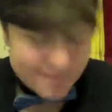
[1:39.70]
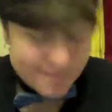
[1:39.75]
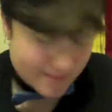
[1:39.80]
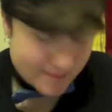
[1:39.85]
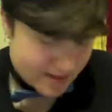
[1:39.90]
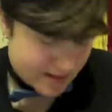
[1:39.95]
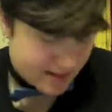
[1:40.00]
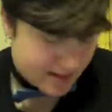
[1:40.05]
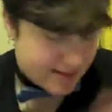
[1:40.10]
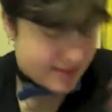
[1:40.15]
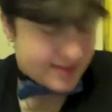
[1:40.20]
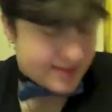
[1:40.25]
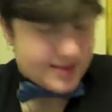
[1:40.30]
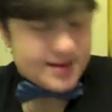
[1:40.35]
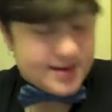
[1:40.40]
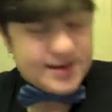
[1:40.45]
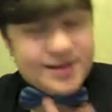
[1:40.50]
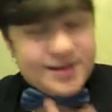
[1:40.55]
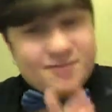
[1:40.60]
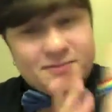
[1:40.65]
Then I have
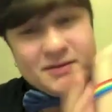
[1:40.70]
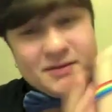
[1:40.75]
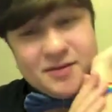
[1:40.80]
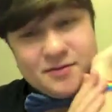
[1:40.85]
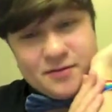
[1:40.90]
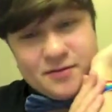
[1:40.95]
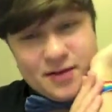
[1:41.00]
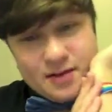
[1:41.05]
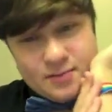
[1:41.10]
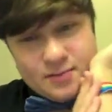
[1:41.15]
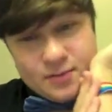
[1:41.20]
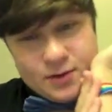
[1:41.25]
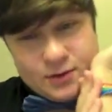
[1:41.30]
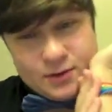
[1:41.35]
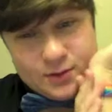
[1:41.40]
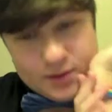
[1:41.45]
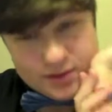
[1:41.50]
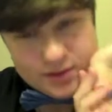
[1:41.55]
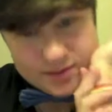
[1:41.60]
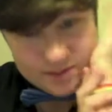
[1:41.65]
my rainbow one.
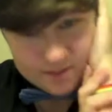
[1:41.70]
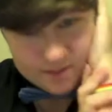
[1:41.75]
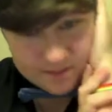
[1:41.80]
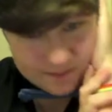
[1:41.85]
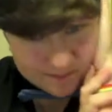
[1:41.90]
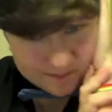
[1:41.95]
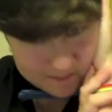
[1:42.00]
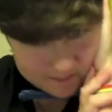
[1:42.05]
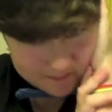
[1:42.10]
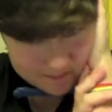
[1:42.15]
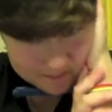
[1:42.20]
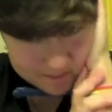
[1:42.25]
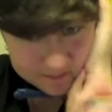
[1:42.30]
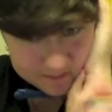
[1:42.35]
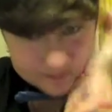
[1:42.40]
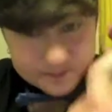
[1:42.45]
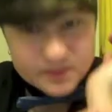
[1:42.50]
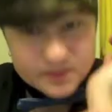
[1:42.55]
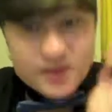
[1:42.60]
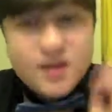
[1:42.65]

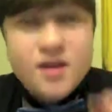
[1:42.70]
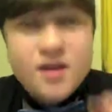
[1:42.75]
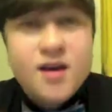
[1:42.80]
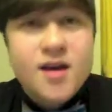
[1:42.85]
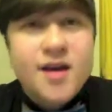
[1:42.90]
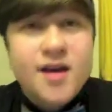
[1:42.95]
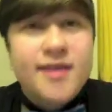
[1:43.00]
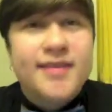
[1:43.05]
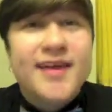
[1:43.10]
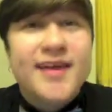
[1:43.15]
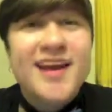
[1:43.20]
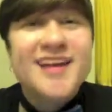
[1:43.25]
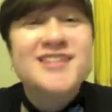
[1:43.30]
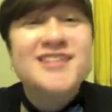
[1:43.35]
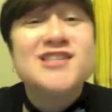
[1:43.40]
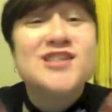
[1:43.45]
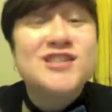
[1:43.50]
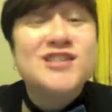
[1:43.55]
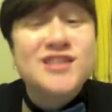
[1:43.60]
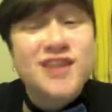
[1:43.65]
Then I just
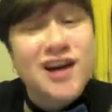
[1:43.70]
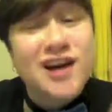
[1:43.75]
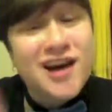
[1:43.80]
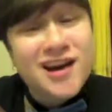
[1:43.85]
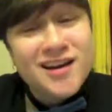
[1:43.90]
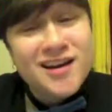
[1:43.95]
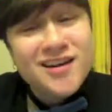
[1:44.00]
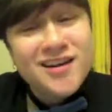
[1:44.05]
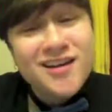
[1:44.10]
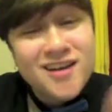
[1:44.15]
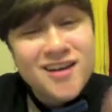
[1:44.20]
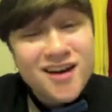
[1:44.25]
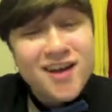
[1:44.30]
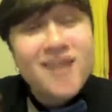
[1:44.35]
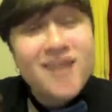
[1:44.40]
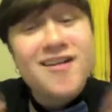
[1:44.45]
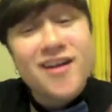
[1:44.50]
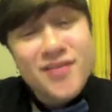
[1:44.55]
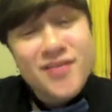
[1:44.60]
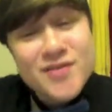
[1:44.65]
got another
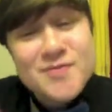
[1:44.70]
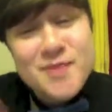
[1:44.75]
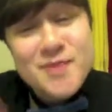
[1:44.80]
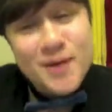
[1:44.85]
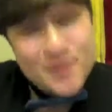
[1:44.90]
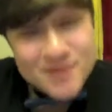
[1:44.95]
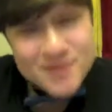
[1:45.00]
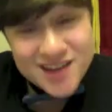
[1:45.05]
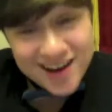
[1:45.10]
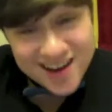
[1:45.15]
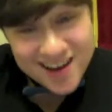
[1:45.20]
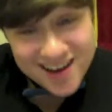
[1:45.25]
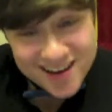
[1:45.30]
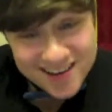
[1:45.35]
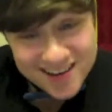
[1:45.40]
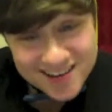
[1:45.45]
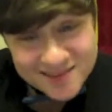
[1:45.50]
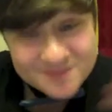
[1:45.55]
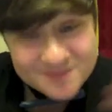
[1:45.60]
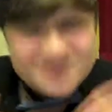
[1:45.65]
bow tie.
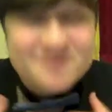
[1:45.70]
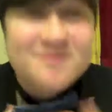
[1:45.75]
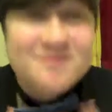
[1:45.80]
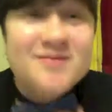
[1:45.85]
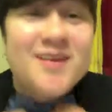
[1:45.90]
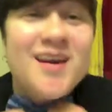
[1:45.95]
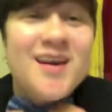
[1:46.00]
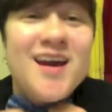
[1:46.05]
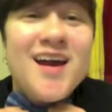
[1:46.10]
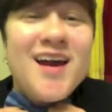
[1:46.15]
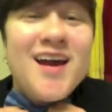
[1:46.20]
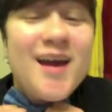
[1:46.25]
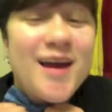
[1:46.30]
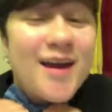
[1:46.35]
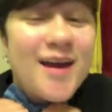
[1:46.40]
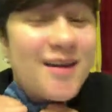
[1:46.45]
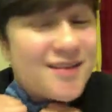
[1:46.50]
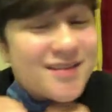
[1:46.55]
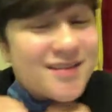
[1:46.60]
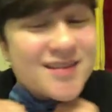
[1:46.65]
And
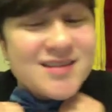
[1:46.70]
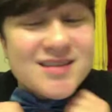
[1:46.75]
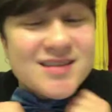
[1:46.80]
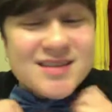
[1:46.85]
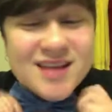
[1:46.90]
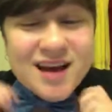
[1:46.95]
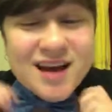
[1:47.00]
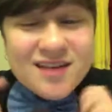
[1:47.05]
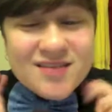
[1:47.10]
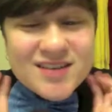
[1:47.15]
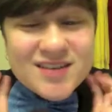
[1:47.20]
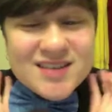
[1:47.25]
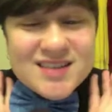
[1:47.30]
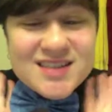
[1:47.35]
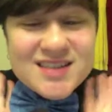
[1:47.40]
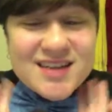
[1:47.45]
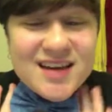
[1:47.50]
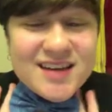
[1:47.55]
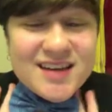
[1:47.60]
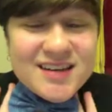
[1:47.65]
this is obviously not it
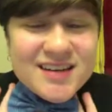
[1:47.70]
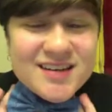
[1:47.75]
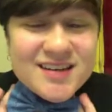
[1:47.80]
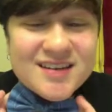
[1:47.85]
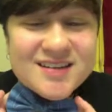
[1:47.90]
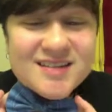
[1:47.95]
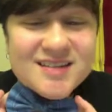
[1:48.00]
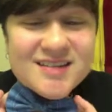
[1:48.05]
because